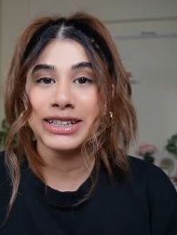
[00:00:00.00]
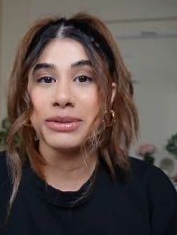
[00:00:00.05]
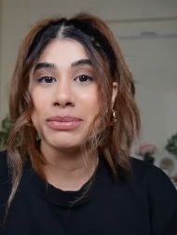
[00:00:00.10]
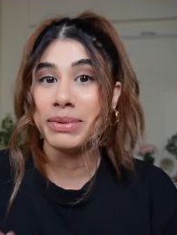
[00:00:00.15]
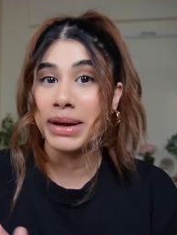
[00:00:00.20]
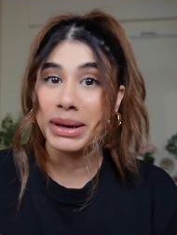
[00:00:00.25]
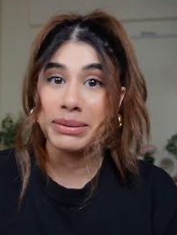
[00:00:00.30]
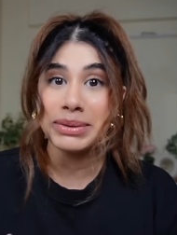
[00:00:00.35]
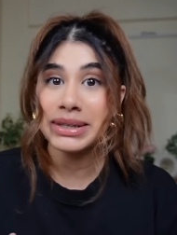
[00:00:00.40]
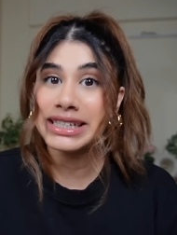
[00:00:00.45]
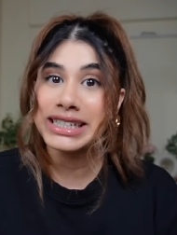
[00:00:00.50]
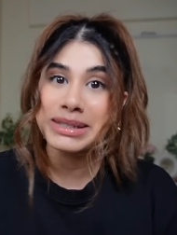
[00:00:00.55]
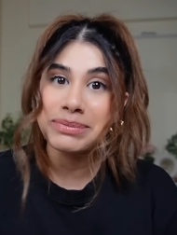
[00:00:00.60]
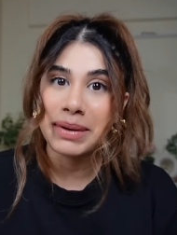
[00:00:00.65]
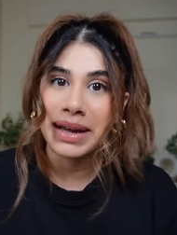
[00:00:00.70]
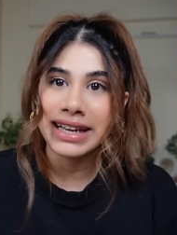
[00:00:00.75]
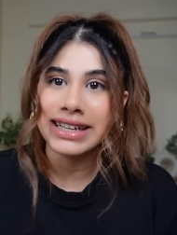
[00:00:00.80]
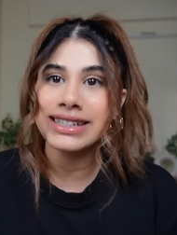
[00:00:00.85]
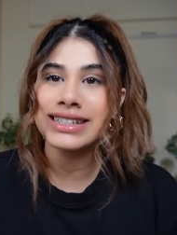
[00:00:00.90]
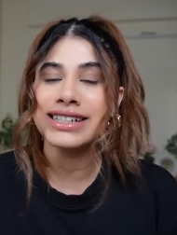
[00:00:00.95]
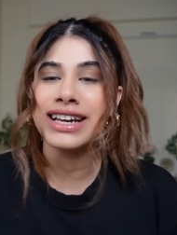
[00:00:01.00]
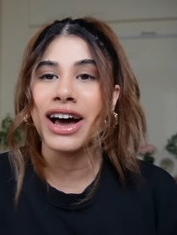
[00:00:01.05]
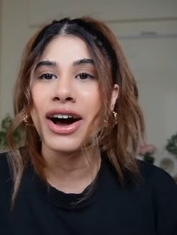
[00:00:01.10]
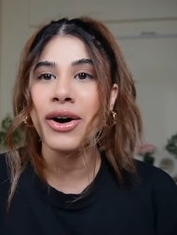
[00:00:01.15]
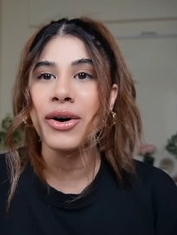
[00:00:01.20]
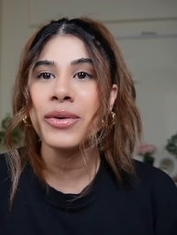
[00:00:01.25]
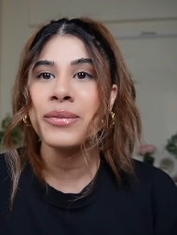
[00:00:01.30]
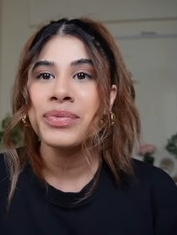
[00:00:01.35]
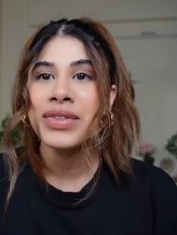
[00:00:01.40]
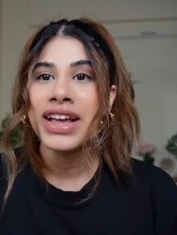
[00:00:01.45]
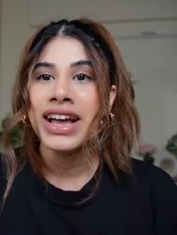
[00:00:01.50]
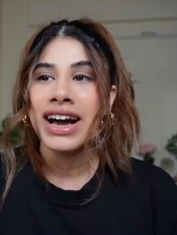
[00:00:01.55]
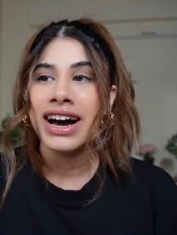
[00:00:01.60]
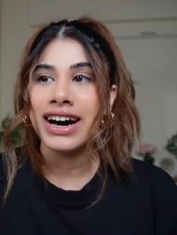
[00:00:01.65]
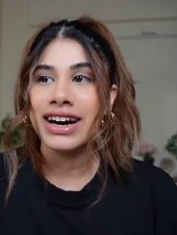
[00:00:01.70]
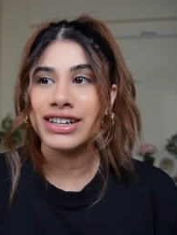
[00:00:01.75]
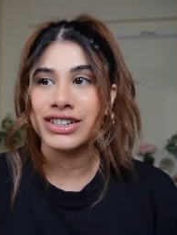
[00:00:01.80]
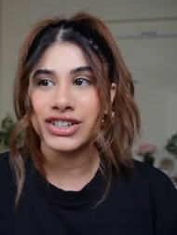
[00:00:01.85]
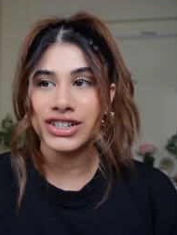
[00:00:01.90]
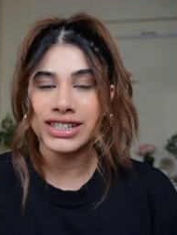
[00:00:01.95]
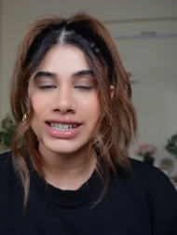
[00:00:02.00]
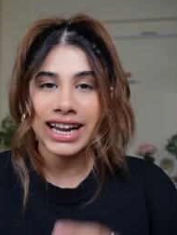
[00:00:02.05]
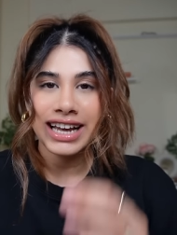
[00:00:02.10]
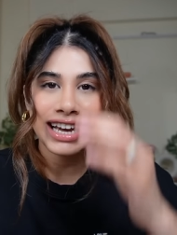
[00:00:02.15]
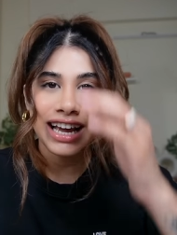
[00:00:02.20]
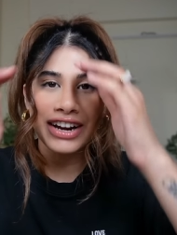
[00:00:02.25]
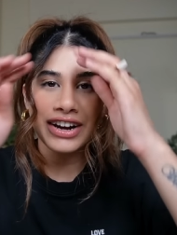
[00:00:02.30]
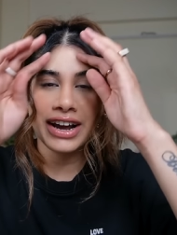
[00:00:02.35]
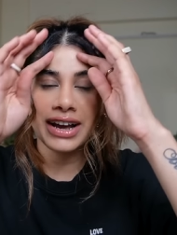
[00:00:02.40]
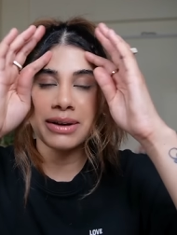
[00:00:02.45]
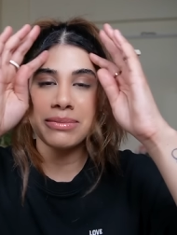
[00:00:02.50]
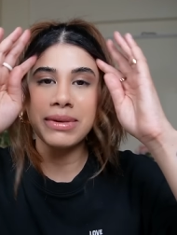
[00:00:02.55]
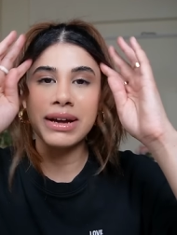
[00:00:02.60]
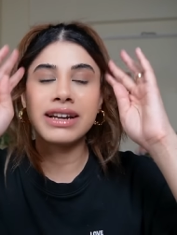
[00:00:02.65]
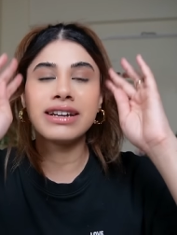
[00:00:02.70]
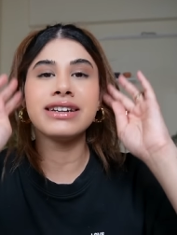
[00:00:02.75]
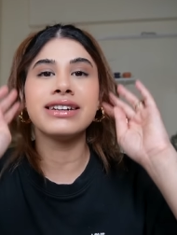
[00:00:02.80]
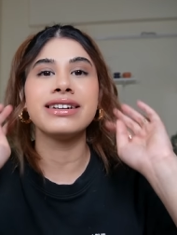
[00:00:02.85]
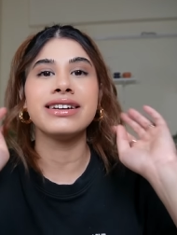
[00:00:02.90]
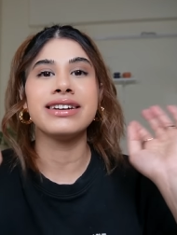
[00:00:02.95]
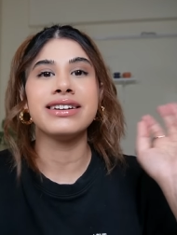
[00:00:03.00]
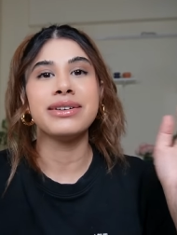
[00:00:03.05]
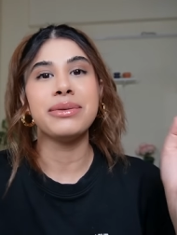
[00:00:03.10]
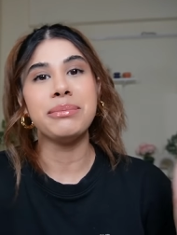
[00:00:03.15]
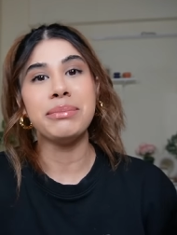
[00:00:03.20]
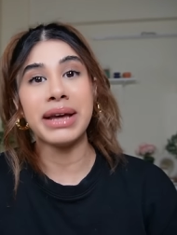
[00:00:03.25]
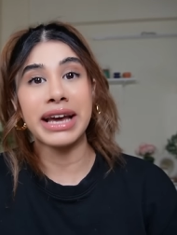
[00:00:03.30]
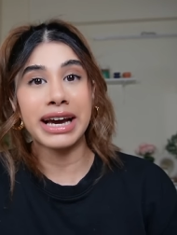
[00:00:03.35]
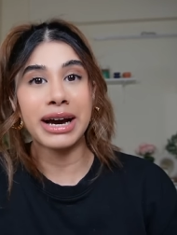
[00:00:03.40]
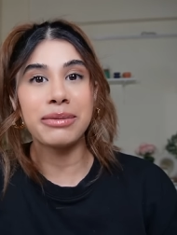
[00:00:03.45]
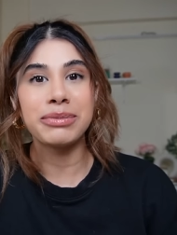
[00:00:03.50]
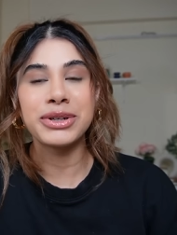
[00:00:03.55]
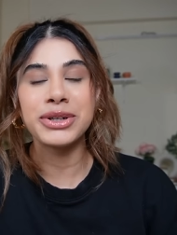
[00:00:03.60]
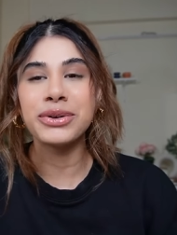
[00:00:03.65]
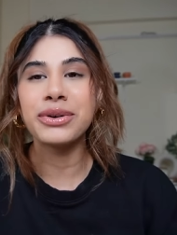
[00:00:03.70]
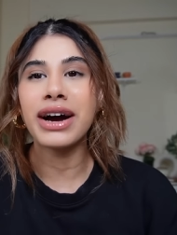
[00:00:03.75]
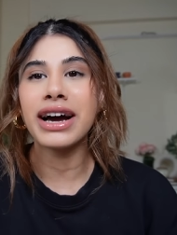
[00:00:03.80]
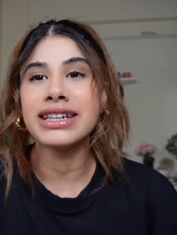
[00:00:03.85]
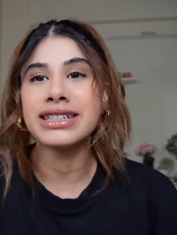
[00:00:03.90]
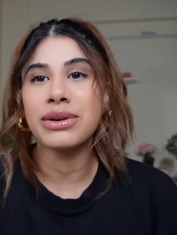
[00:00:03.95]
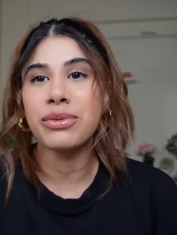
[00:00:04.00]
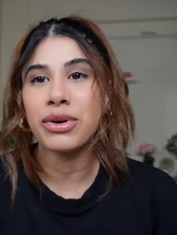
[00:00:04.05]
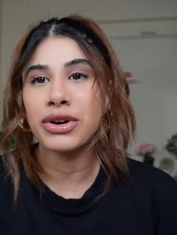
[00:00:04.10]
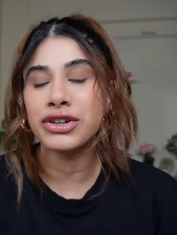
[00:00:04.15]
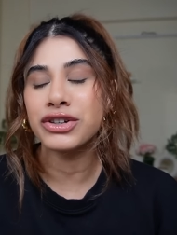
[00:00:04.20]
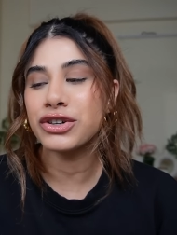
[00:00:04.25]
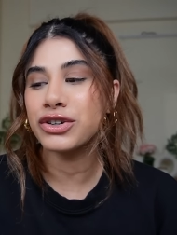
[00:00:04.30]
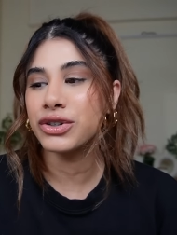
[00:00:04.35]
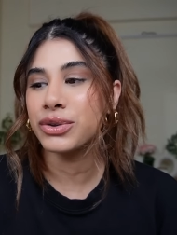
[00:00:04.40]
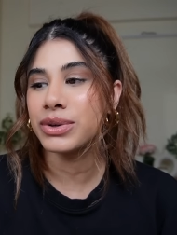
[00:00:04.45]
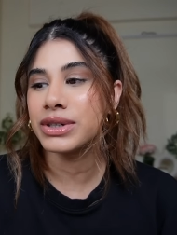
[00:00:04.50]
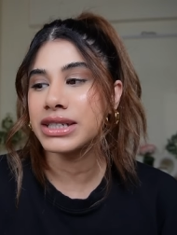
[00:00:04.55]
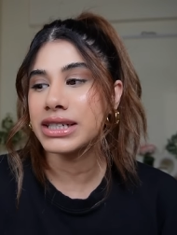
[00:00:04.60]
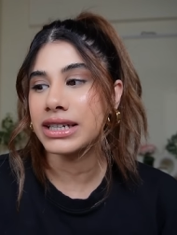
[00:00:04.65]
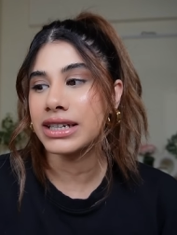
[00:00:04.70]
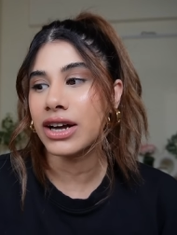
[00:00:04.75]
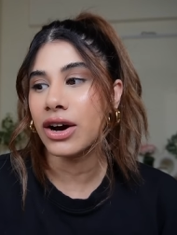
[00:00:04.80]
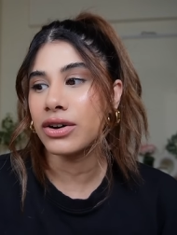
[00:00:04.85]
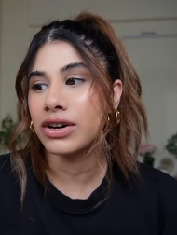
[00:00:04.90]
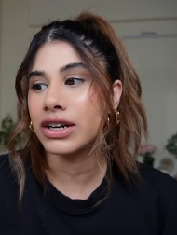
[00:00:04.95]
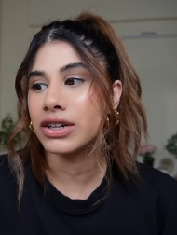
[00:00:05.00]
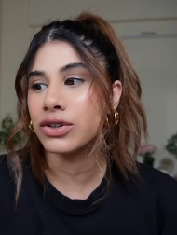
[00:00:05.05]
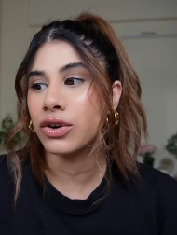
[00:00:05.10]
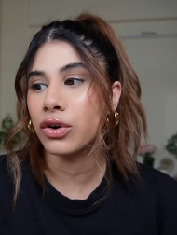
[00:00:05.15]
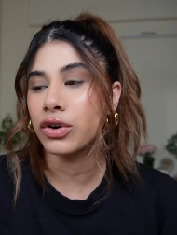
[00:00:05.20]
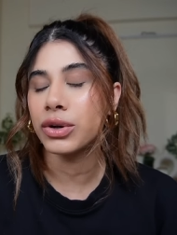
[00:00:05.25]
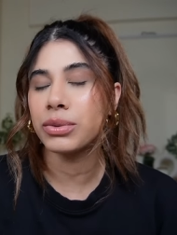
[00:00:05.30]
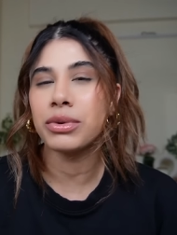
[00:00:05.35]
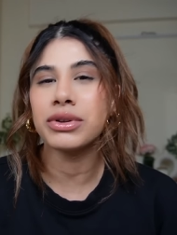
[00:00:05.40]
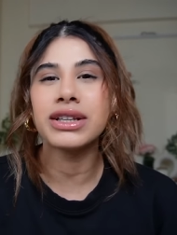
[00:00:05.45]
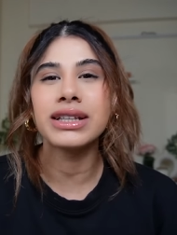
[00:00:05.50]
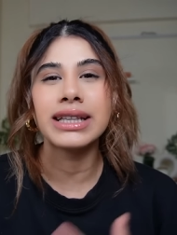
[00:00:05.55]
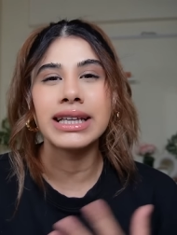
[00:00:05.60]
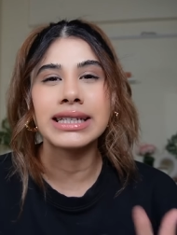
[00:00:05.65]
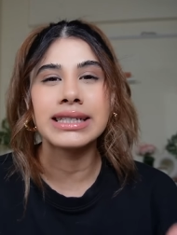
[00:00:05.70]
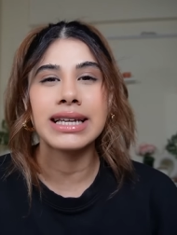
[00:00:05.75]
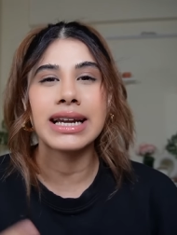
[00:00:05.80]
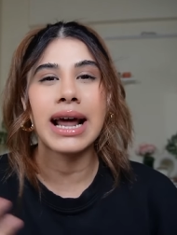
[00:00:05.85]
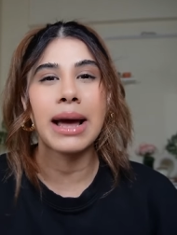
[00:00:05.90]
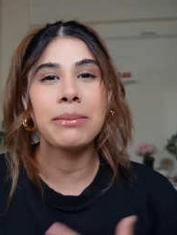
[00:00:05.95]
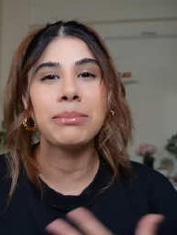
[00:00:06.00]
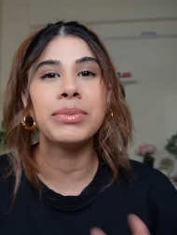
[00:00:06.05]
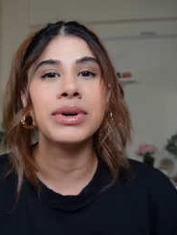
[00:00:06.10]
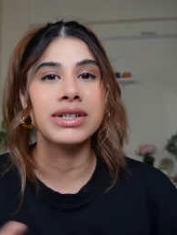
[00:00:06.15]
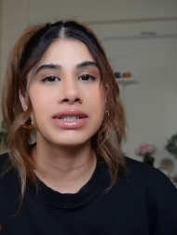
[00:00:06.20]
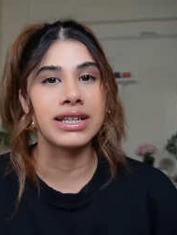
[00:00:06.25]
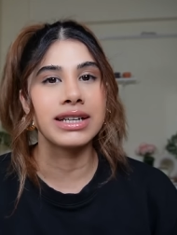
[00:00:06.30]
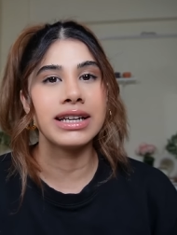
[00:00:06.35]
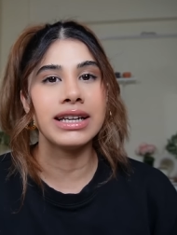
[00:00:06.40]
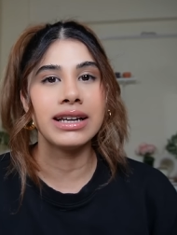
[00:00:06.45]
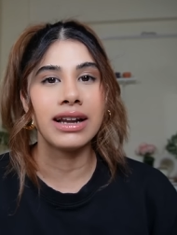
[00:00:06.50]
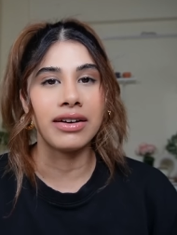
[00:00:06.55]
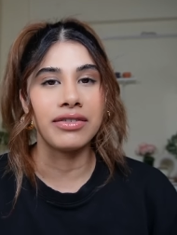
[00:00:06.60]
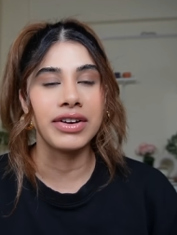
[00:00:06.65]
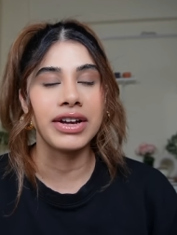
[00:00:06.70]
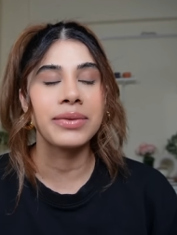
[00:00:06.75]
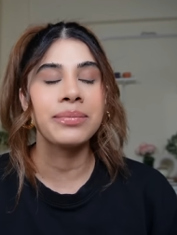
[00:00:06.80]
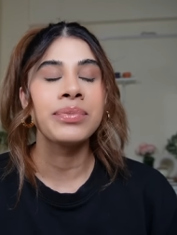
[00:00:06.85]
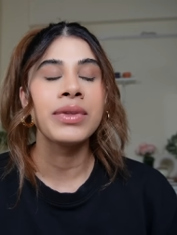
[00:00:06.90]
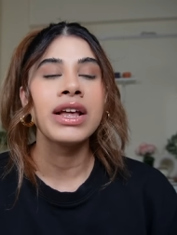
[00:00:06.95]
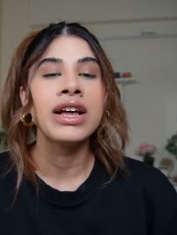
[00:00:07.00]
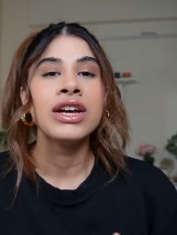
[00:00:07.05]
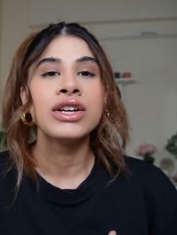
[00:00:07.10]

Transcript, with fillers: the baby space now uh, just like I recommend makeup to you guys. I wanted to do a sit down and talk to you about the things that I'm personally loving.